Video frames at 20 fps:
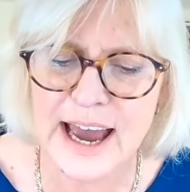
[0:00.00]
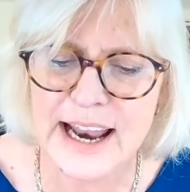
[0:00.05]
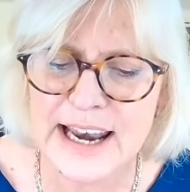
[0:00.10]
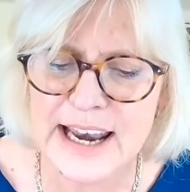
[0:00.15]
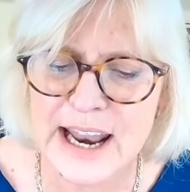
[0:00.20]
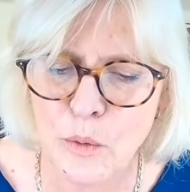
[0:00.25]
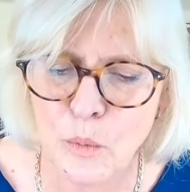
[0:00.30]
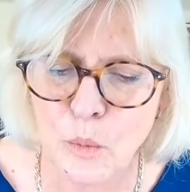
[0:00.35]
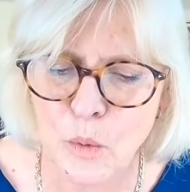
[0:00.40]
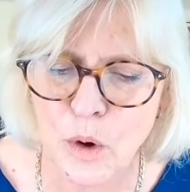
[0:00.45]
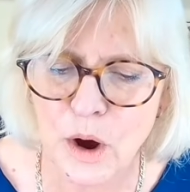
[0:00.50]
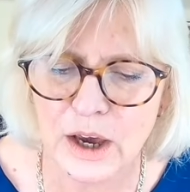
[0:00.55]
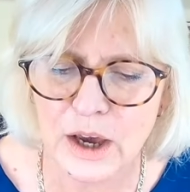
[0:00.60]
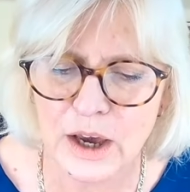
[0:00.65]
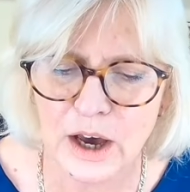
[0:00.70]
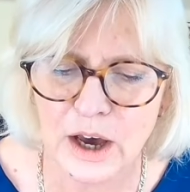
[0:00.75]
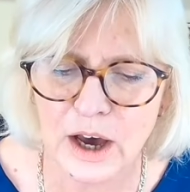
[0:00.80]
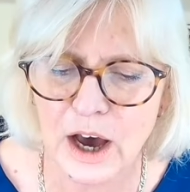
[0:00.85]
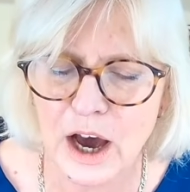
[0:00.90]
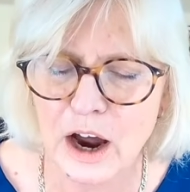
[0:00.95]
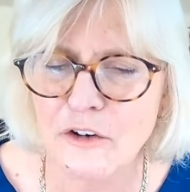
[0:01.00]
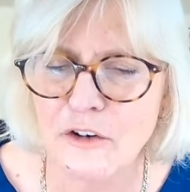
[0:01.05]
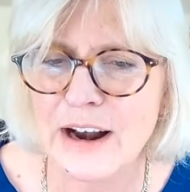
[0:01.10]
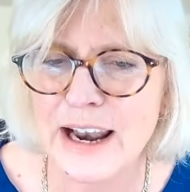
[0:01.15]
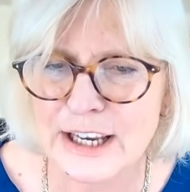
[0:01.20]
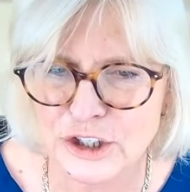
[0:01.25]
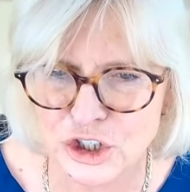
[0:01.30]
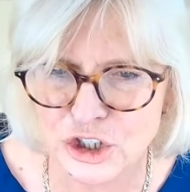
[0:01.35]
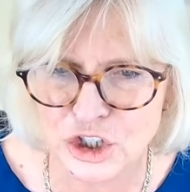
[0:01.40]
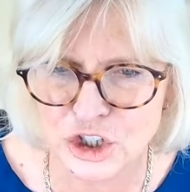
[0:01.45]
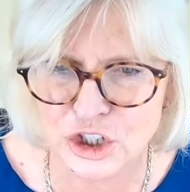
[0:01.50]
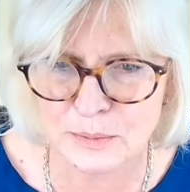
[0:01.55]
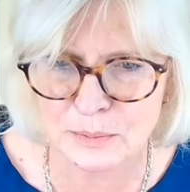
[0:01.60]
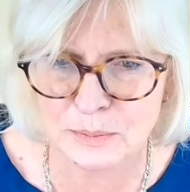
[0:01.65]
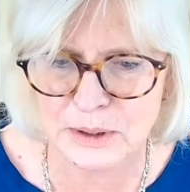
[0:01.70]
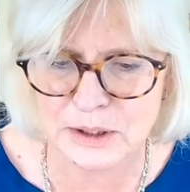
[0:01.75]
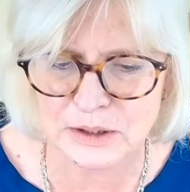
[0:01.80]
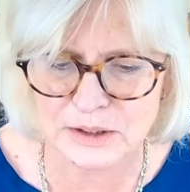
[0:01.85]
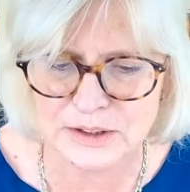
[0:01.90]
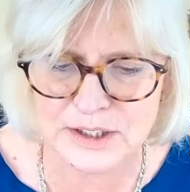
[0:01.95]
a networker, a
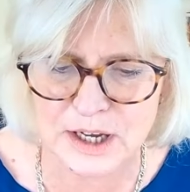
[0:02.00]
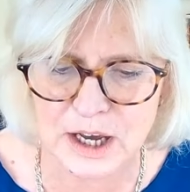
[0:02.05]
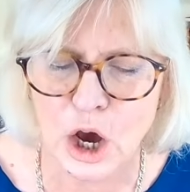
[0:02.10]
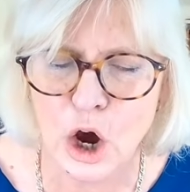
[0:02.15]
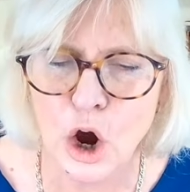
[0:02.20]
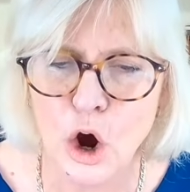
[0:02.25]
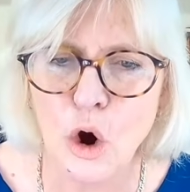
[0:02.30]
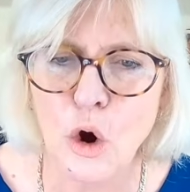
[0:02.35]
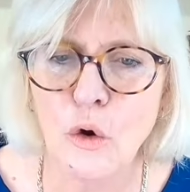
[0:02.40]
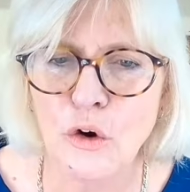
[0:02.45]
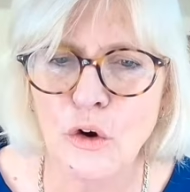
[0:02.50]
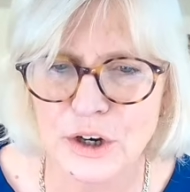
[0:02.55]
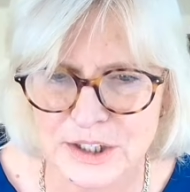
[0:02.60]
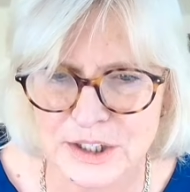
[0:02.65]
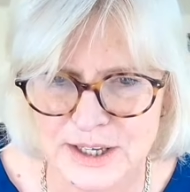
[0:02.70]
relationship builder, or